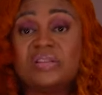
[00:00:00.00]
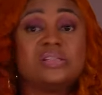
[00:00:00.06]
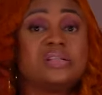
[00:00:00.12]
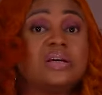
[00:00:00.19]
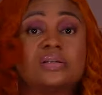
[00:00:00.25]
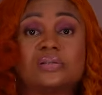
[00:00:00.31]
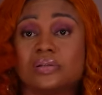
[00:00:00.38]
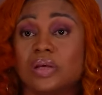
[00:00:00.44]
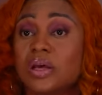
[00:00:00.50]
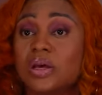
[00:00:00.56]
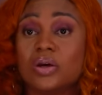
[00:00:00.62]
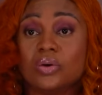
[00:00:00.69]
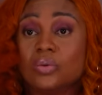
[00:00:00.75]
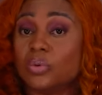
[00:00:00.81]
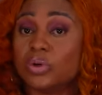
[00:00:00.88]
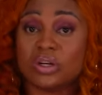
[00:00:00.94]
sex,
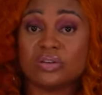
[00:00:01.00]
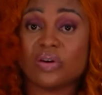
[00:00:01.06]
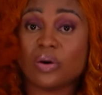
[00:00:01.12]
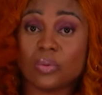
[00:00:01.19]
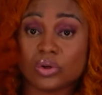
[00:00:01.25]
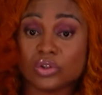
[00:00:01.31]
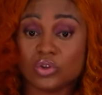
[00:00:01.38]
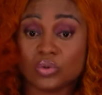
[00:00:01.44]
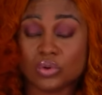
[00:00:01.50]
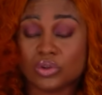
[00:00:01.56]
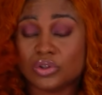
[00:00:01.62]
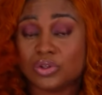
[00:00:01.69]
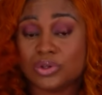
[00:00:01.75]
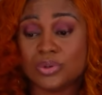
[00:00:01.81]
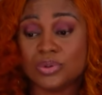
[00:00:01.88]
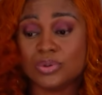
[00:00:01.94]
whatever what you want to
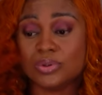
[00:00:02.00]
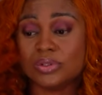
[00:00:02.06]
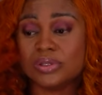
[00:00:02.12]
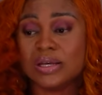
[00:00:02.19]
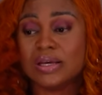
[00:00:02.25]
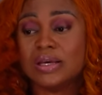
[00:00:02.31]
use,